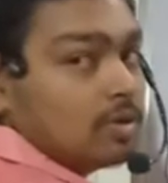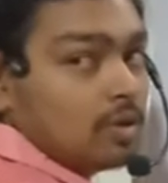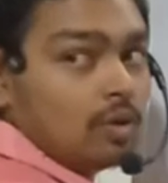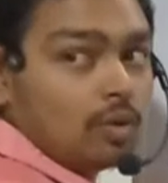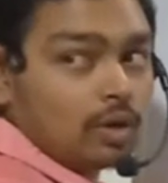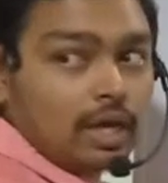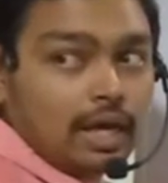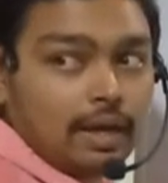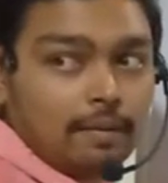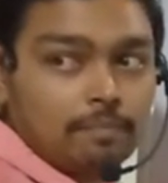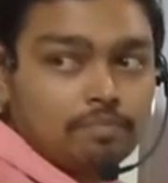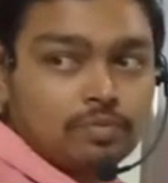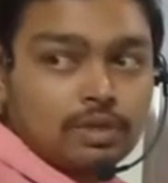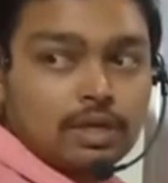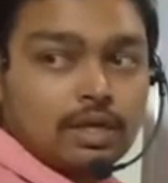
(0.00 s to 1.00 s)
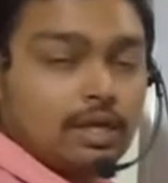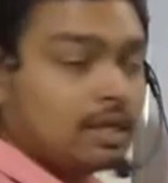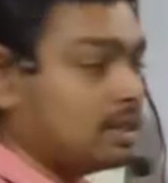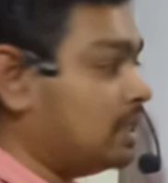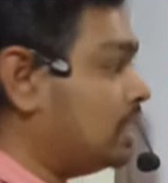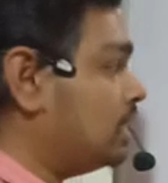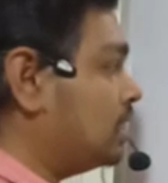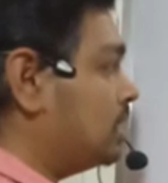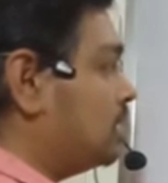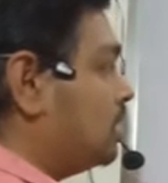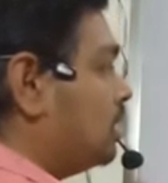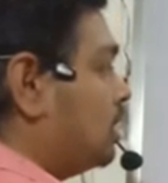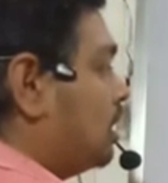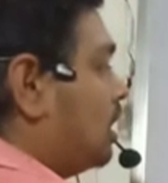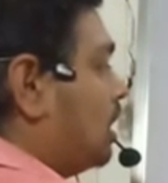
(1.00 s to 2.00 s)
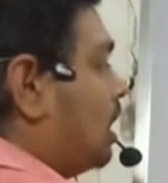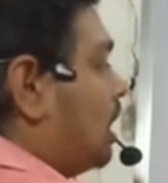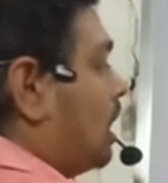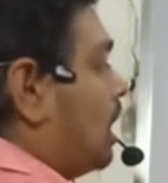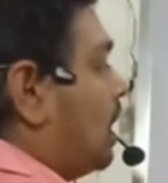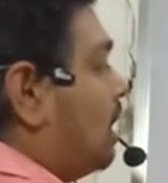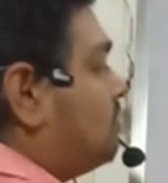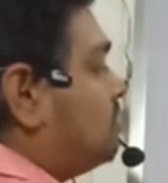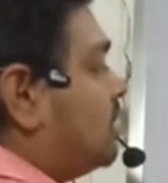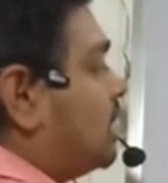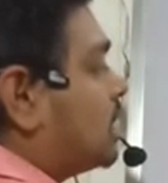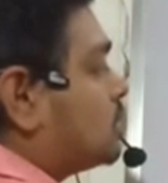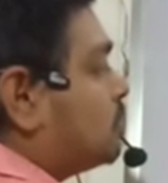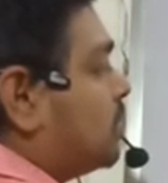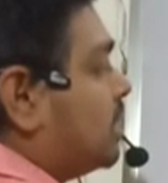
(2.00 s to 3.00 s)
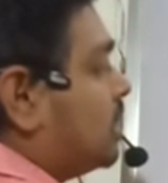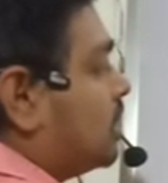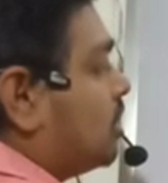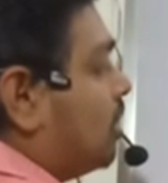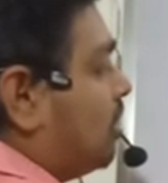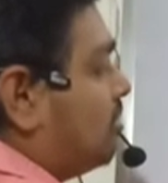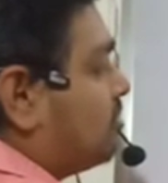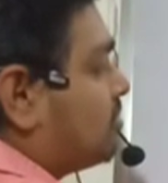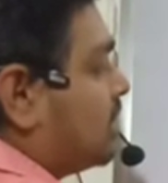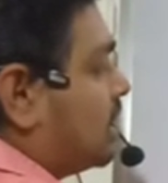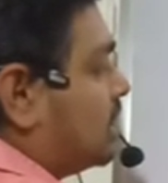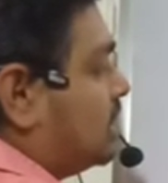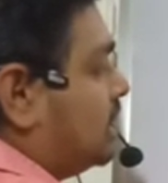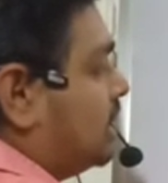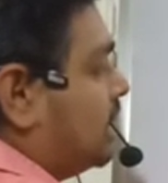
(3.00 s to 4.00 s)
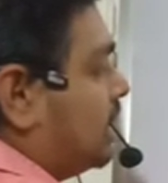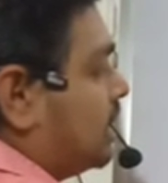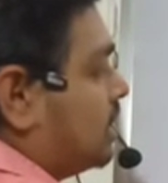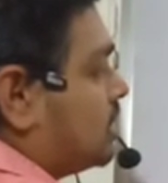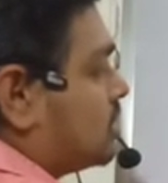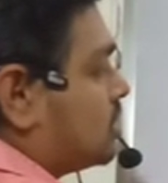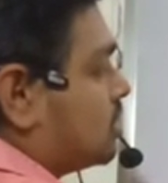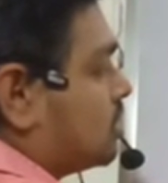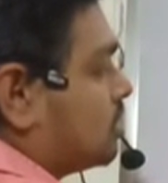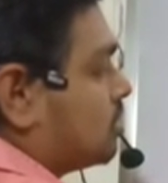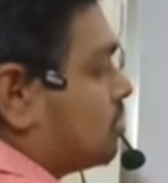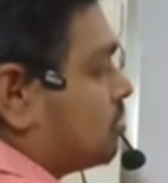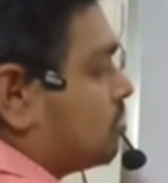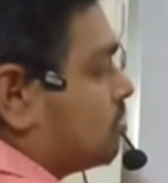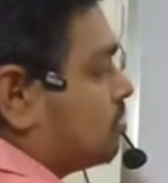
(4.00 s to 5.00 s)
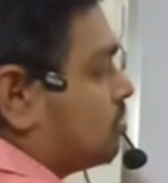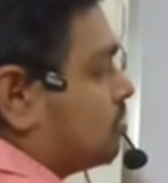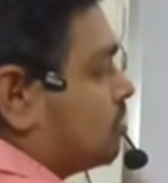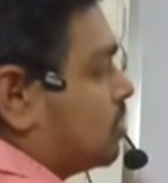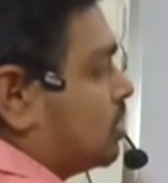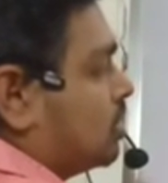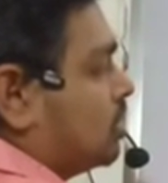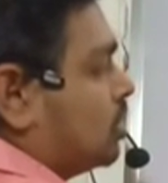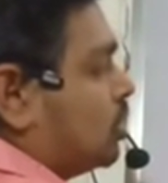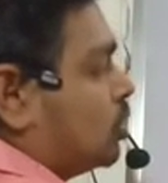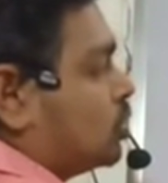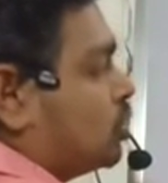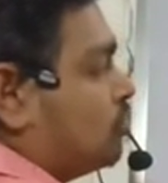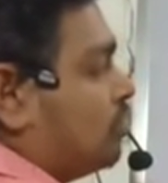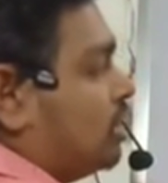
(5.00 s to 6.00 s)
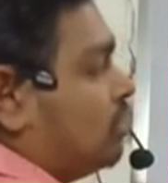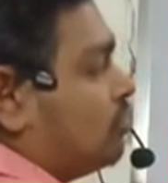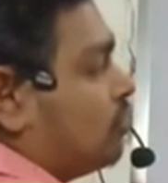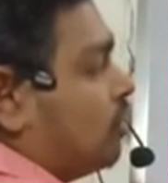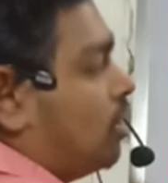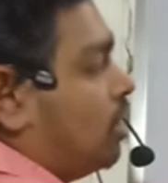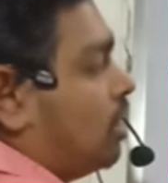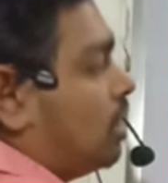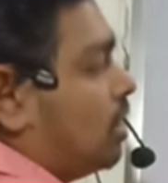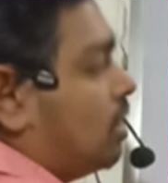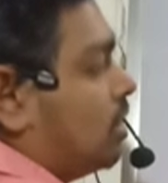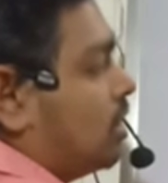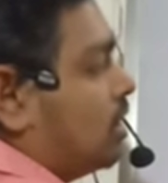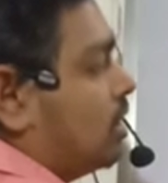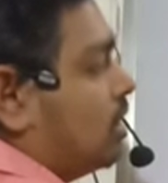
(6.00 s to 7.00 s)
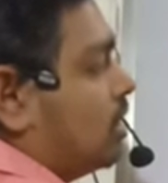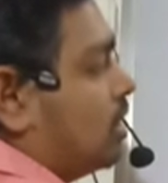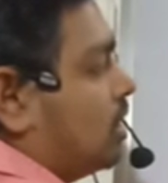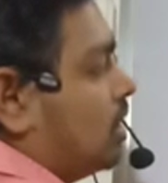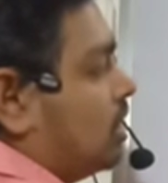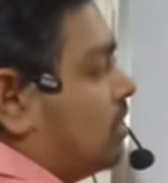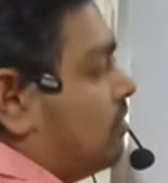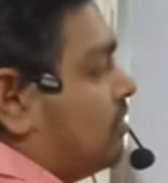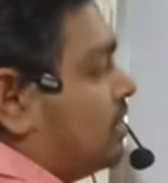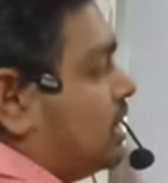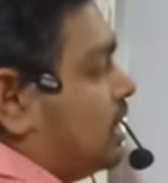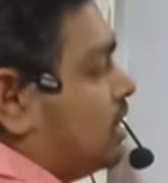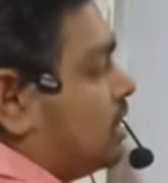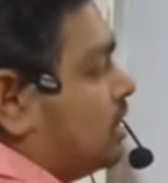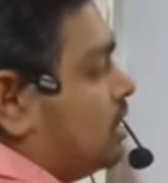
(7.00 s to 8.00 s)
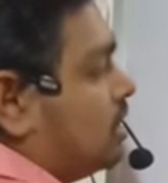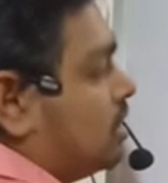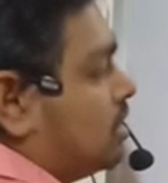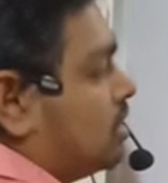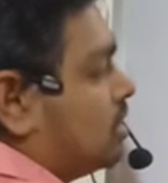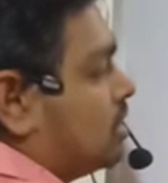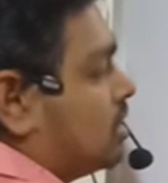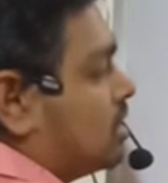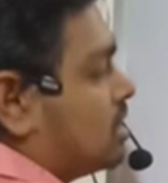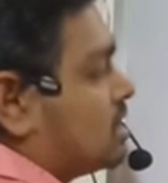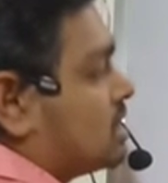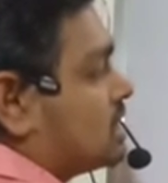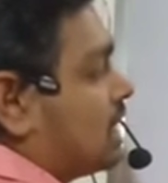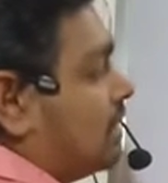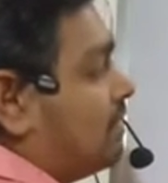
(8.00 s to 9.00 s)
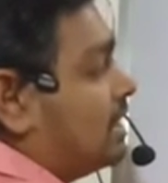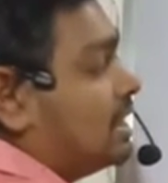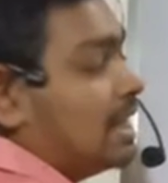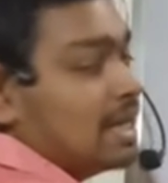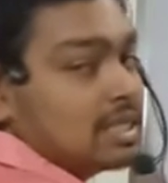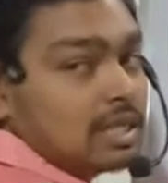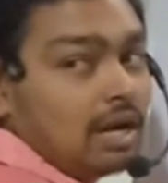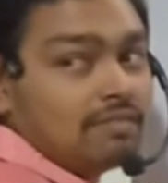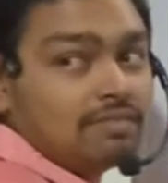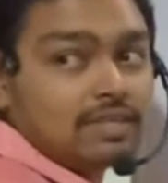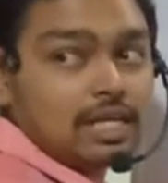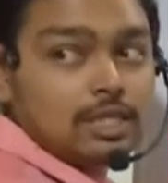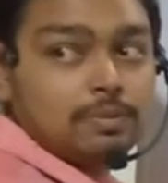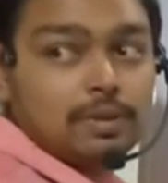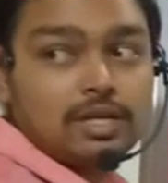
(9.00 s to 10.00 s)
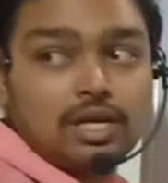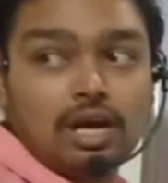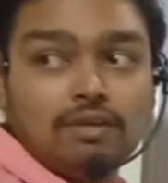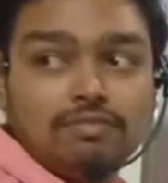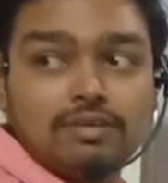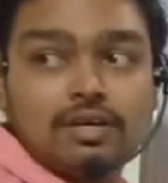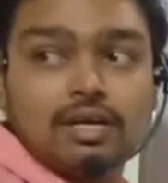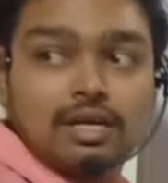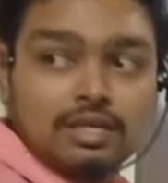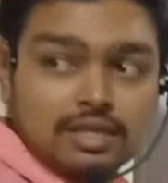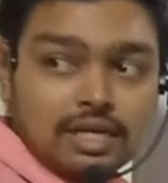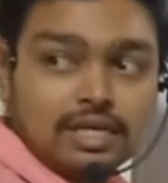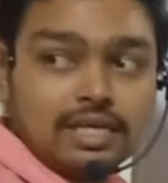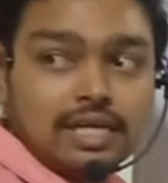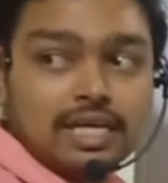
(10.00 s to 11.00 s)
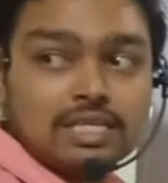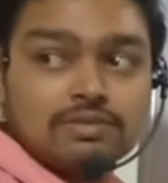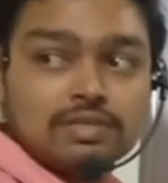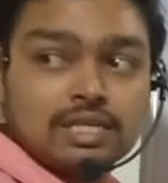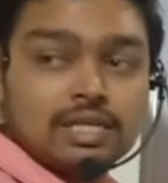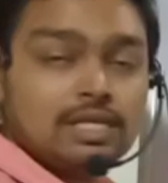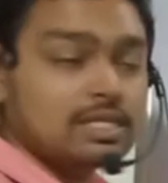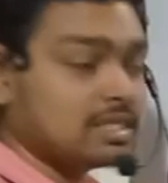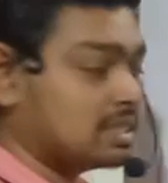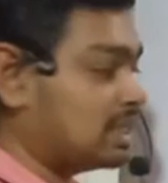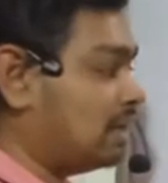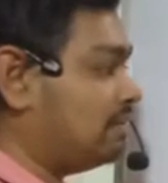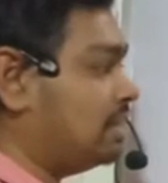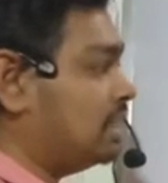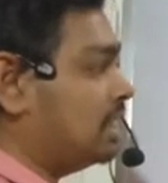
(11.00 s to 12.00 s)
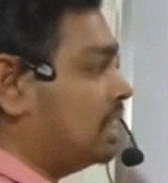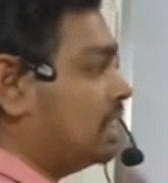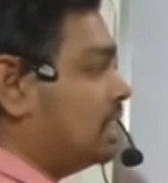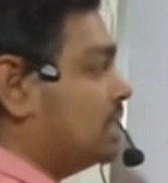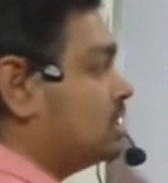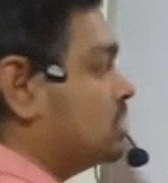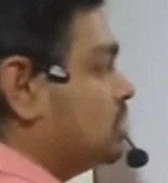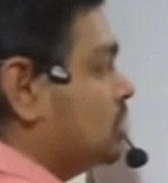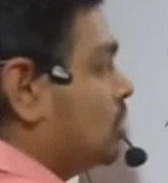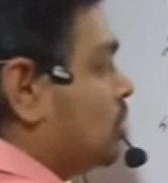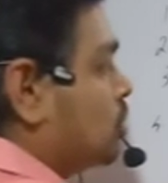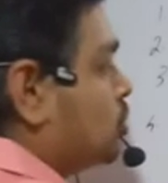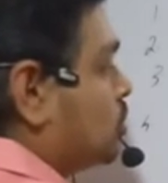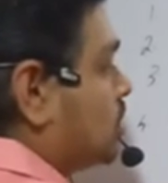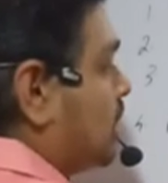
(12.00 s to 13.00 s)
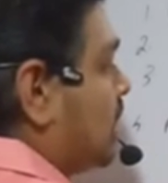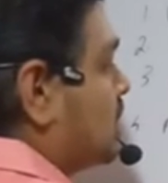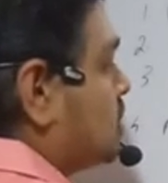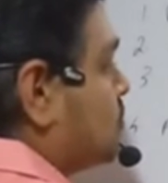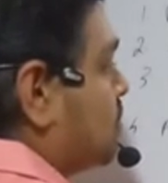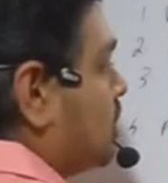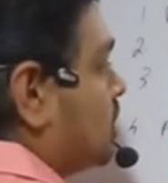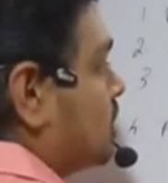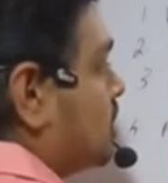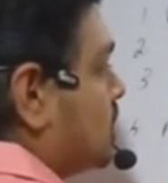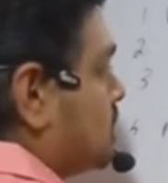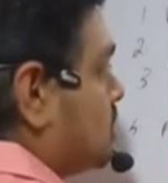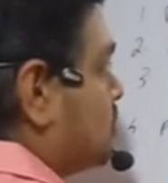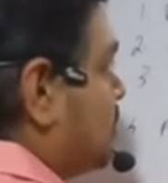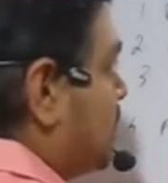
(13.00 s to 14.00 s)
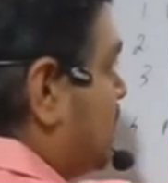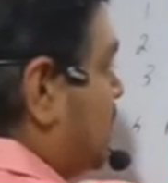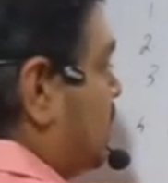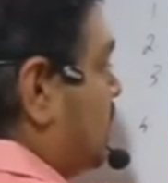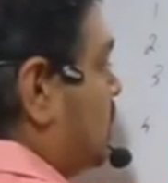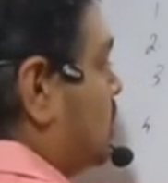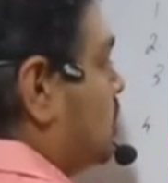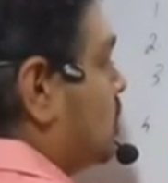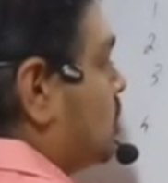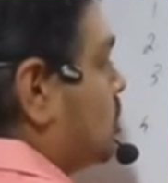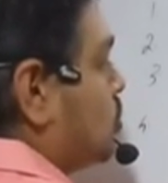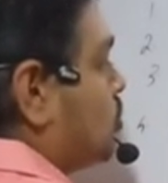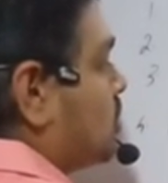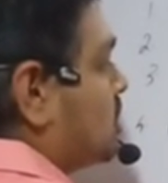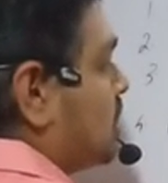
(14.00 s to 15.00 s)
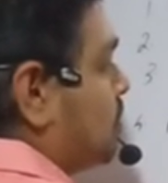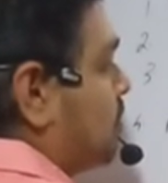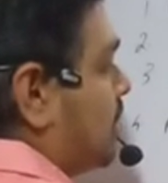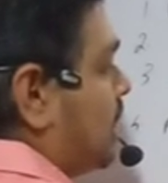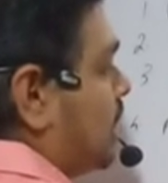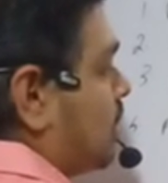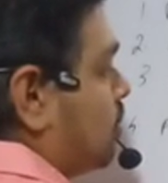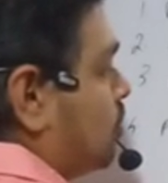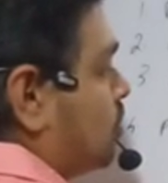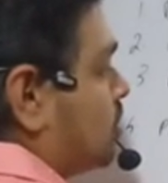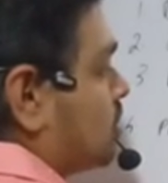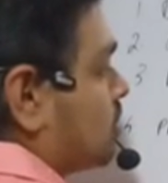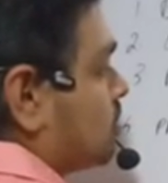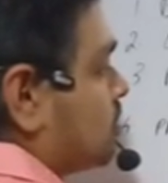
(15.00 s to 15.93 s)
okay, then after expiry of 30 days should wait for within 7 days. After the expiry of 30 days, within 7 days should transfer this money to a separate account